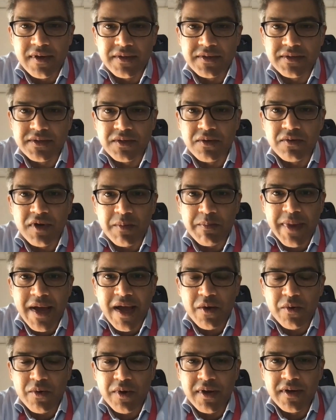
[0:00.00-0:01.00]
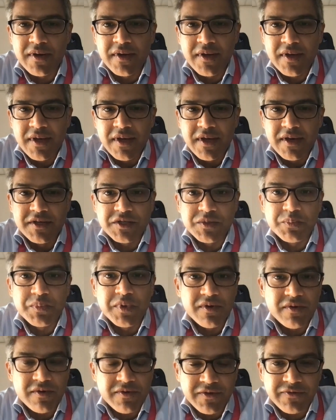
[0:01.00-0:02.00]
solar power in its
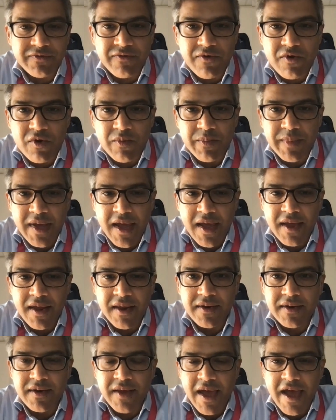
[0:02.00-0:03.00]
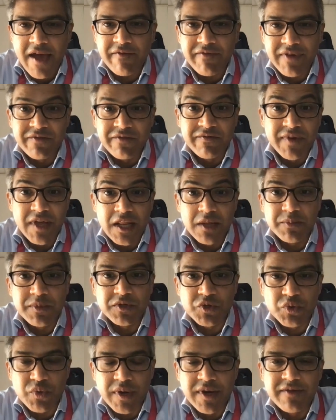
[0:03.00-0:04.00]
purest form and have it
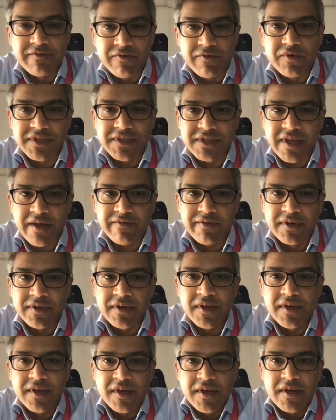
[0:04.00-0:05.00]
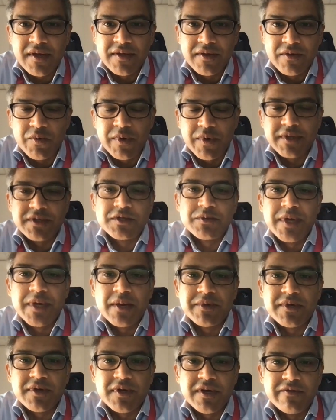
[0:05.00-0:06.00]
available 24/7, you want to be
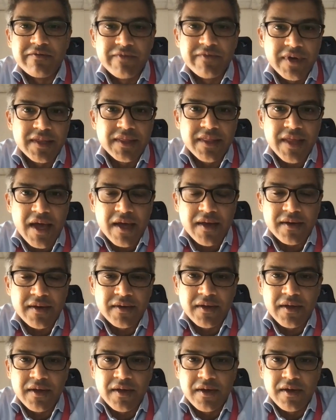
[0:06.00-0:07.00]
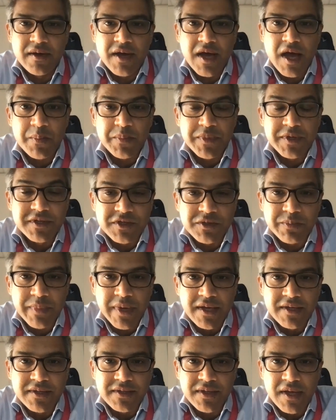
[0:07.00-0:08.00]
able to convert that up in
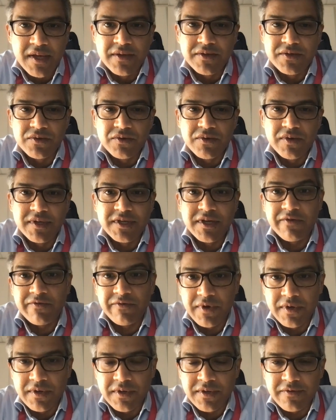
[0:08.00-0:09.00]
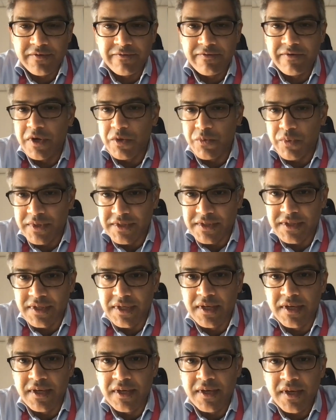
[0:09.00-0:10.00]
space into a different
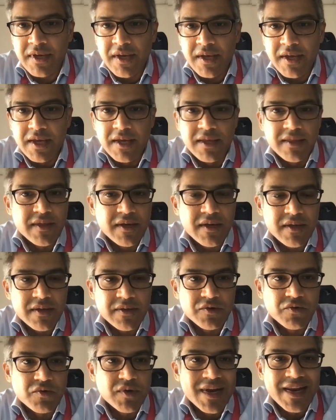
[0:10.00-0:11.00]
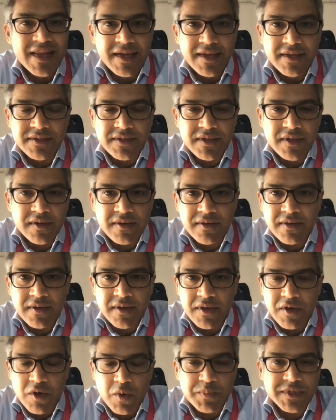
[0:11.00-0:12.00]
frequency, either through a laser,
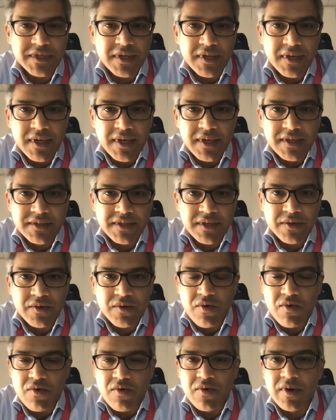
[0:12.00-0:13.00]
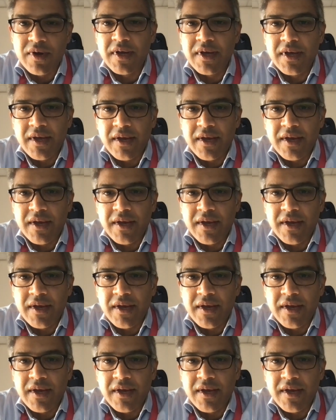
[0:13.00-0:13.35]
an optical laser, or